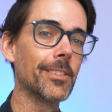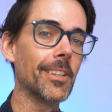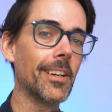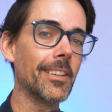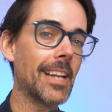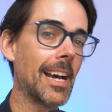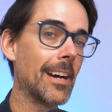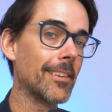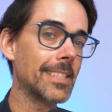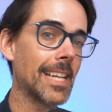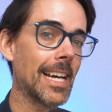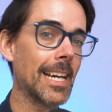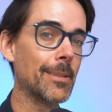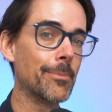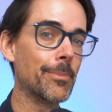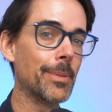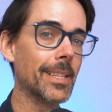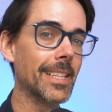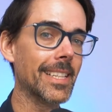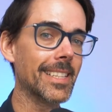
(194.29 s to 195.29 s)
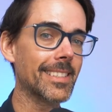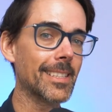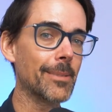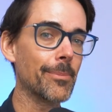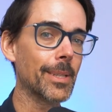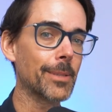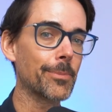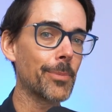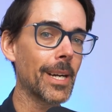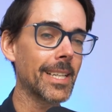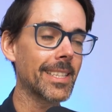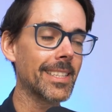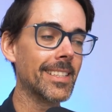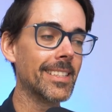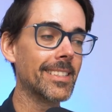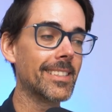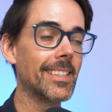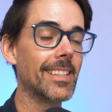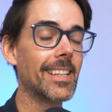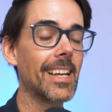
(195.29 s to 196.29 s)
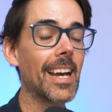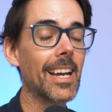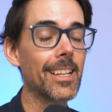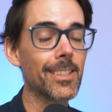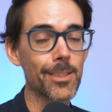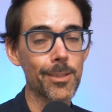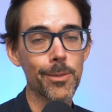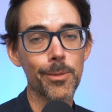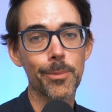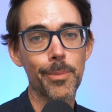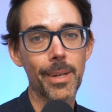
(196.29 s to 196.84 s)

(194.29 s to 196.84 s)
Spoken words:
on how to add billings in best practice and just do it